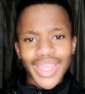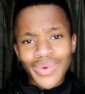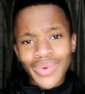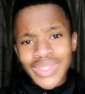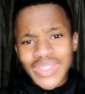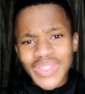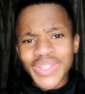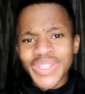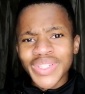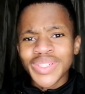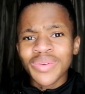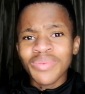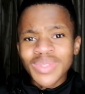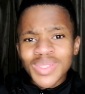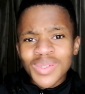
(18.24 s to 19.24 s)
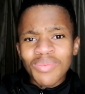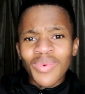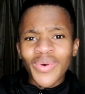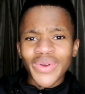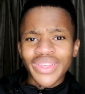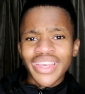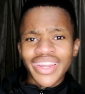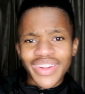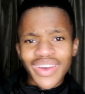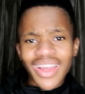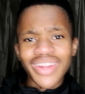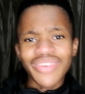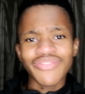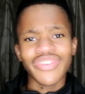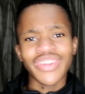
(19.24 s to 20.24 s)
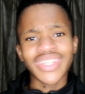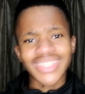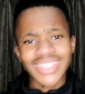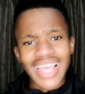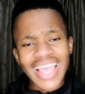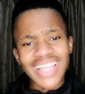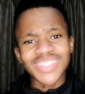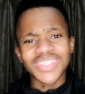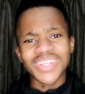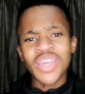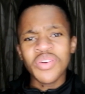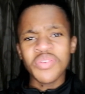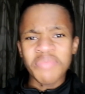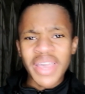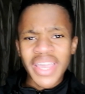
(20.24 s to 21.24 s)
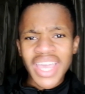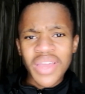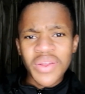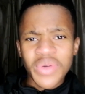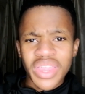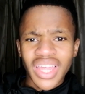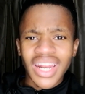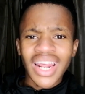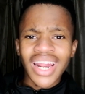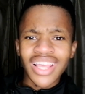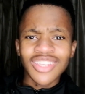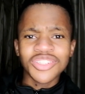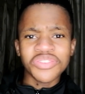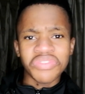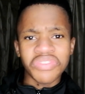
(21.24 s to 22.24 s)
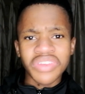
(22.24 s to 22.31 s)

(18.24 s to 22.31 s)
Hey, what's good YouTube? It's your boy here, Dial Influencer, and today we're back at it with another YouTube